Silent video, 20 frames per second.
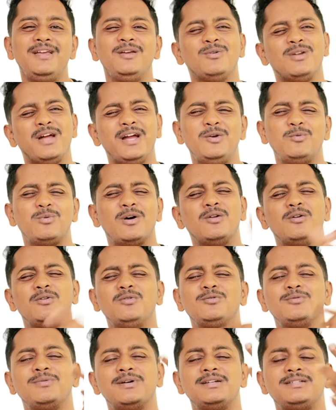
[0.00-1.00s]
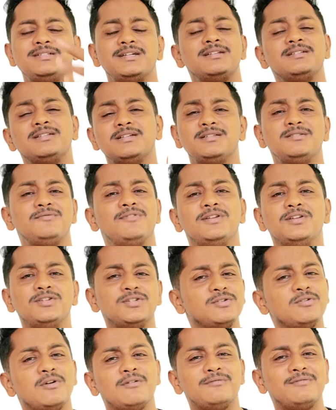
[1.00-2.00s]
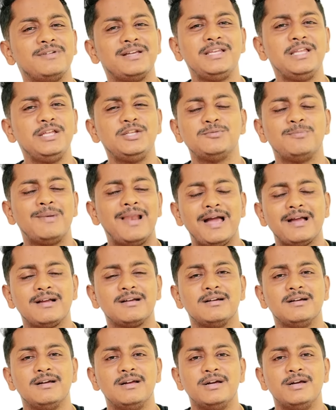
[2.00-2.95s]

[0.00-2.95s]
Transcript: you write one or two words and just finish it off in each blank.